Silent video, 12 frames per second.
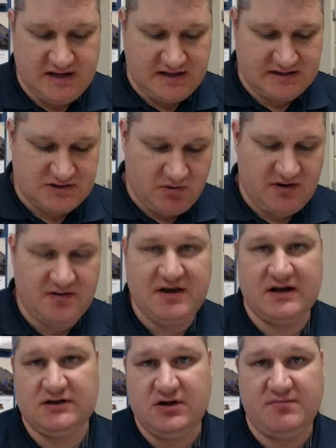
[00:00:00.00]
it's going to
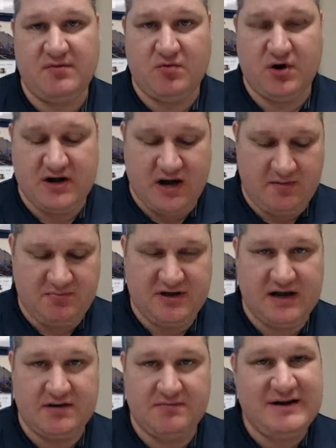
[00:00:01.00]
get a little bit more
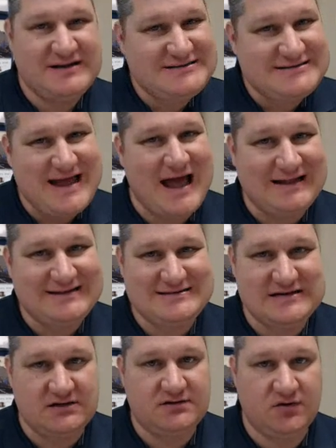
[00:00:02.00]
complicated, but it's not
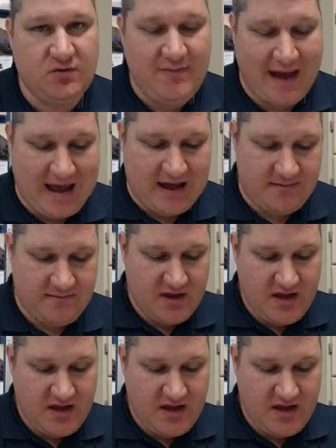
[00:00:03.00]
still too bad.